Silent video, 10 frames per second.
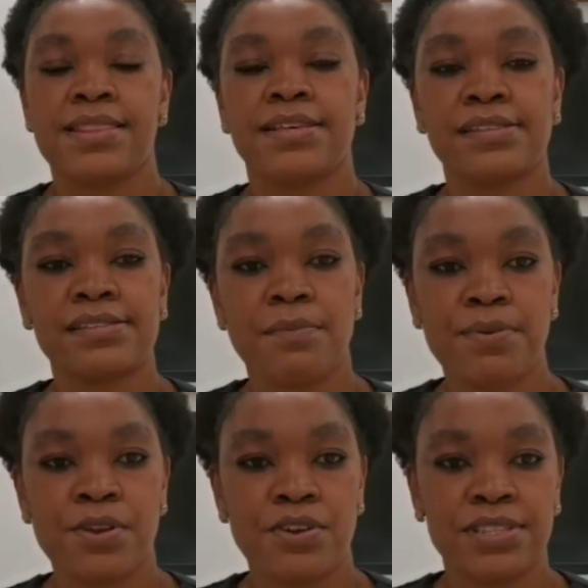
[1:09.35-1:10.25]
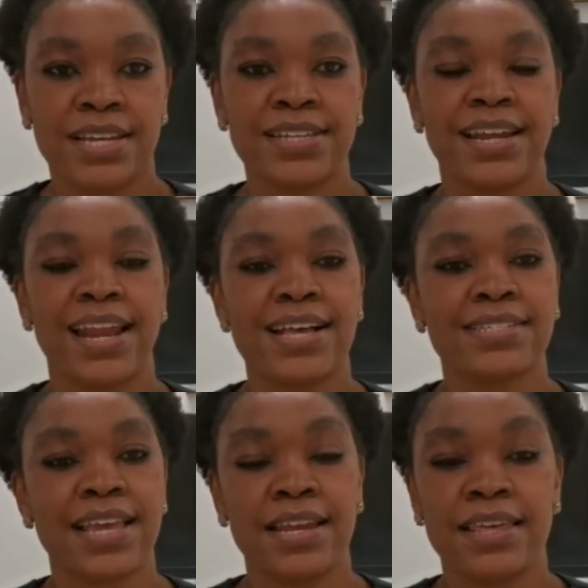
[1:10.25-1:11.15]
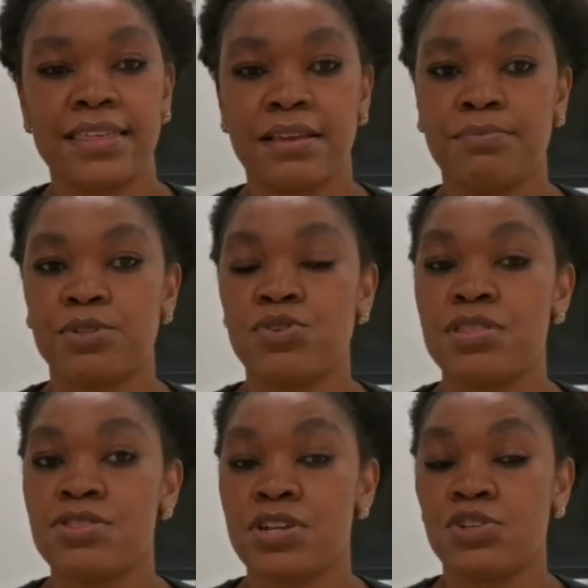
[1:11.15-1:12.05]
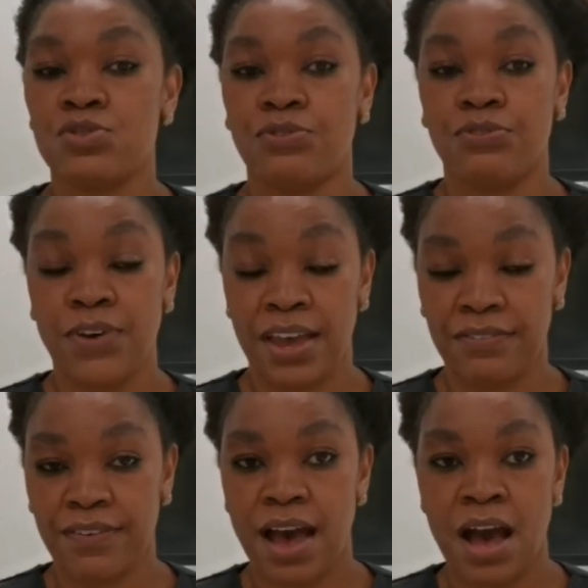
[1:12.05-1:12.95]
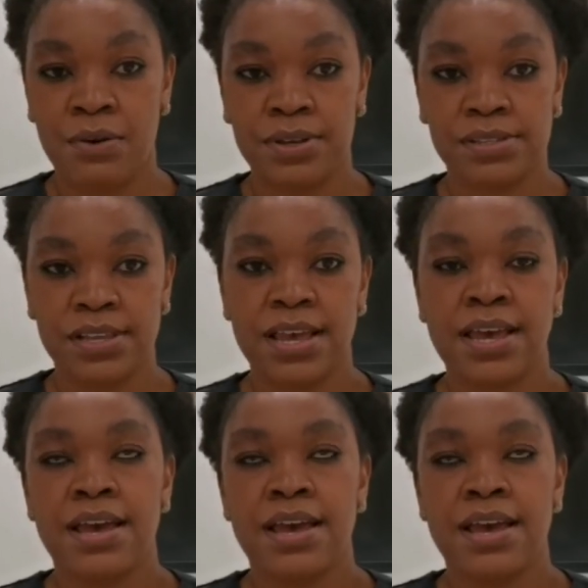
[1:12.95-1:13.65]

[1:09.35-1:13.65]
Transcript: this is the period that can last anything between 3 to 5 hours,